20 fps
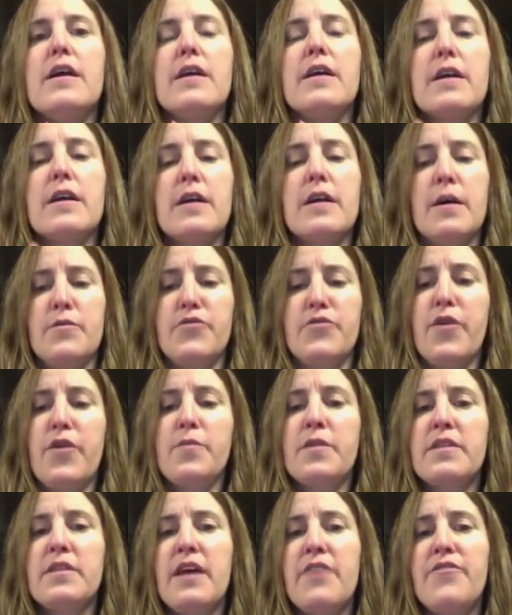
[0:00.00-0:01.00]
comes from
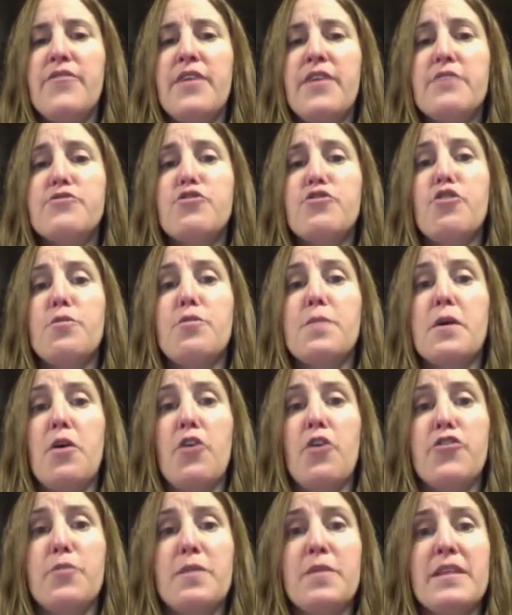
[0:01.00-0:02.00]
the left ventricle, but
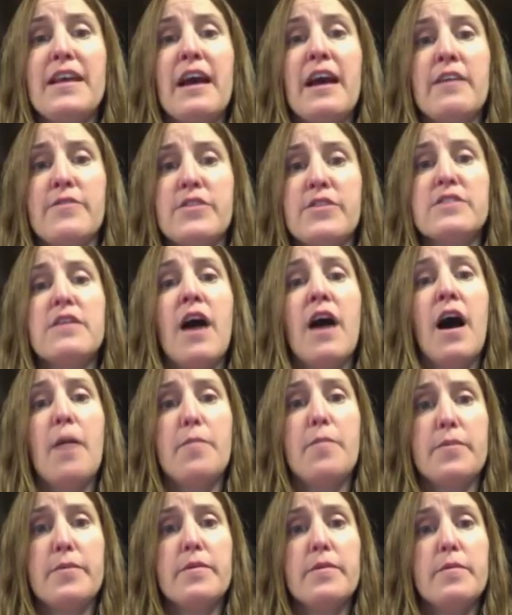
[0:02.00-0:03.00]
ultimately out of the top
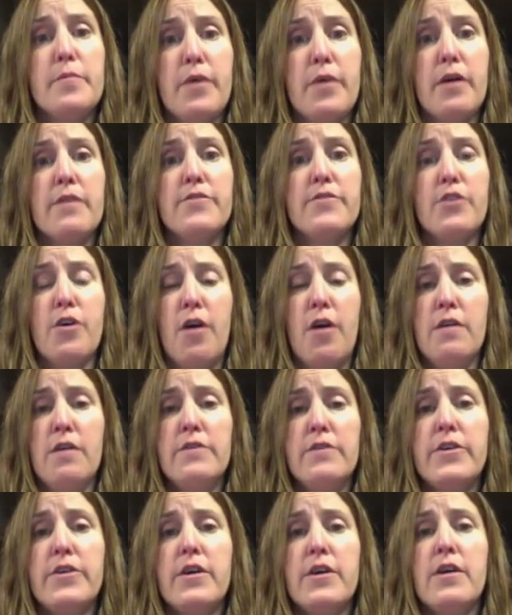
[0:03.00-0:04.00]
part of your
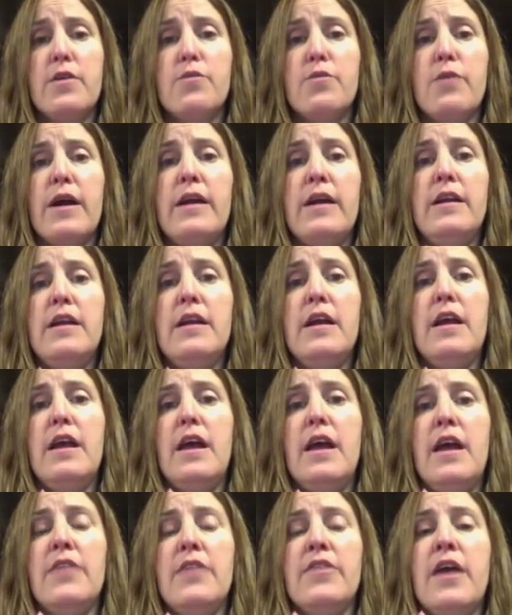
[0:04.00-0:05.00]
heart, right?
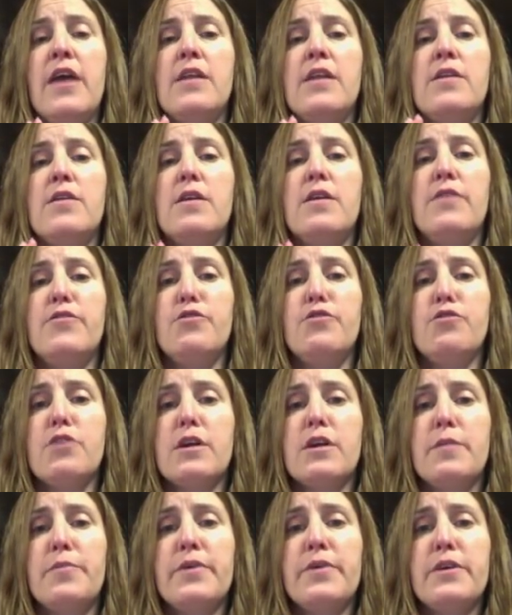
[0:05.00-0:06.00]
And then if you look
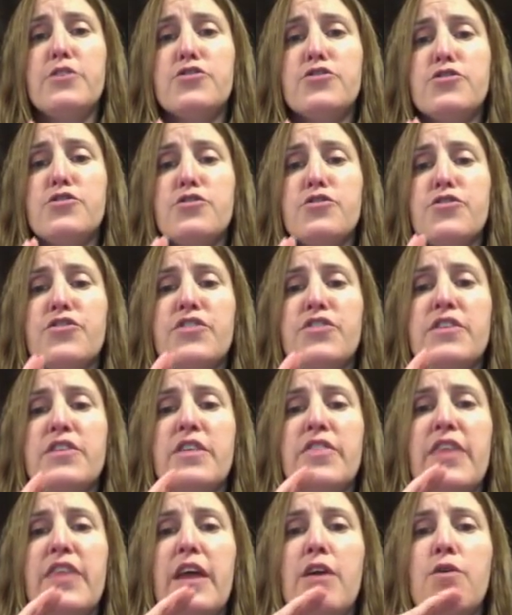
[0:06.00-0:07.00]
at a picture, you'll see that
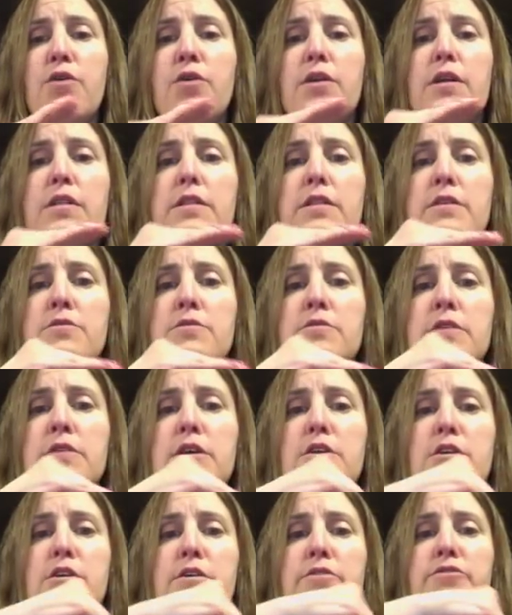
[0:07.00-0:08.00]
the aorta literally
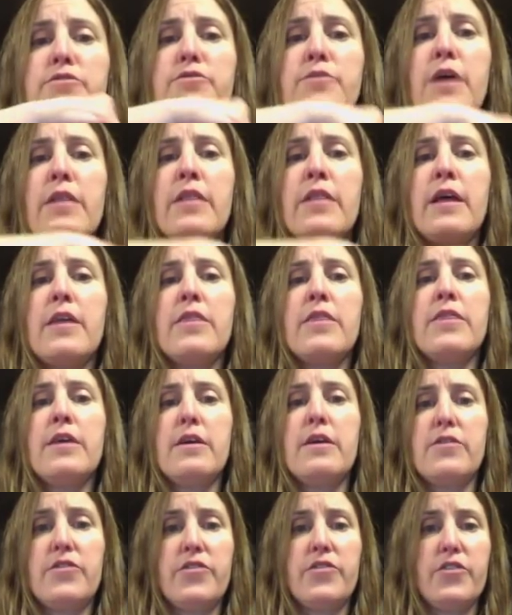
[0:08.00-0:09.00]
curves around like
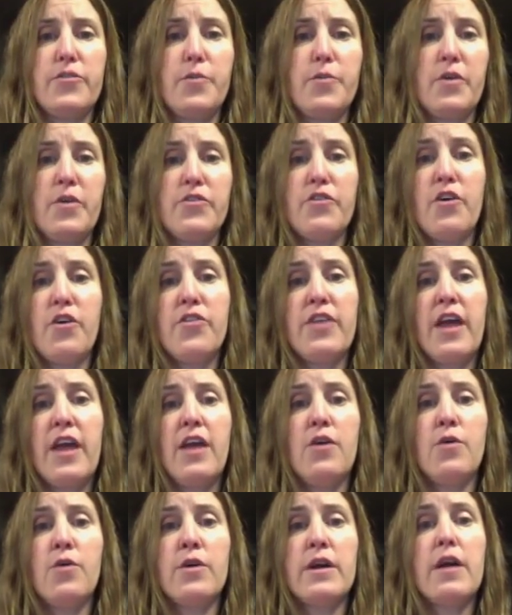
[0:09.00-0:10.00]
this. This part's called the
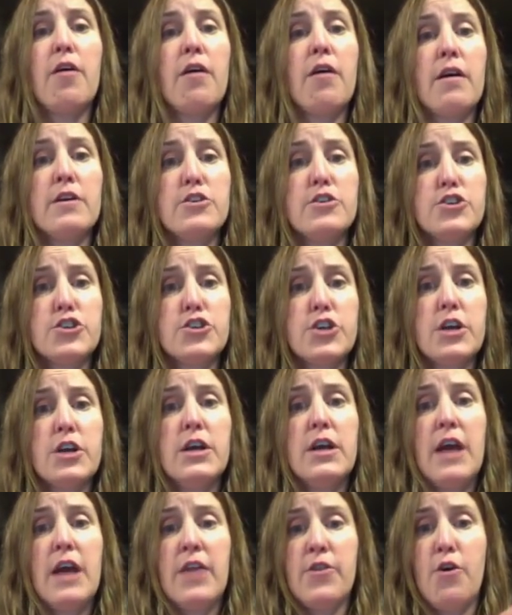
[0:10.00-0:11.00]
aortic arch,
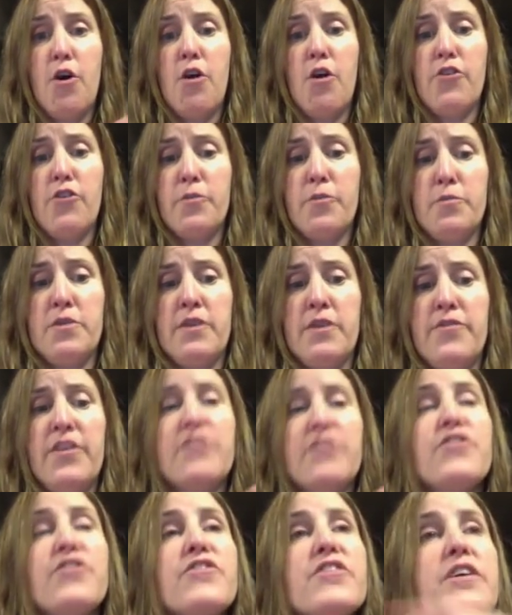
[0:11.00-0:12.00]
and there are some blood
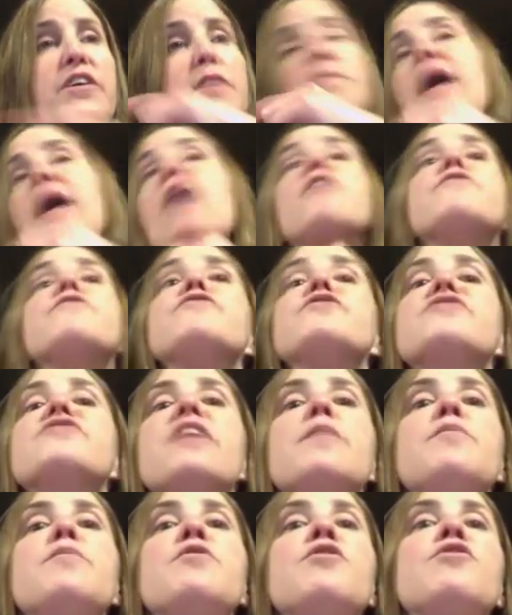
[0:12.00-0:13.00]
vessels that come out and, for
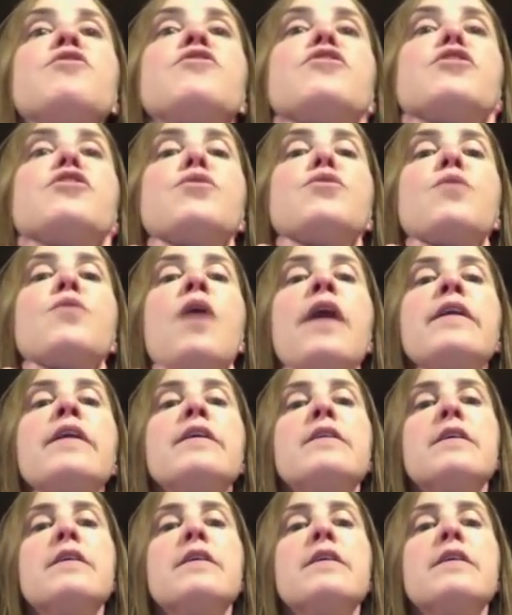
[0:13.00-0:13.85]
example, go to the carotid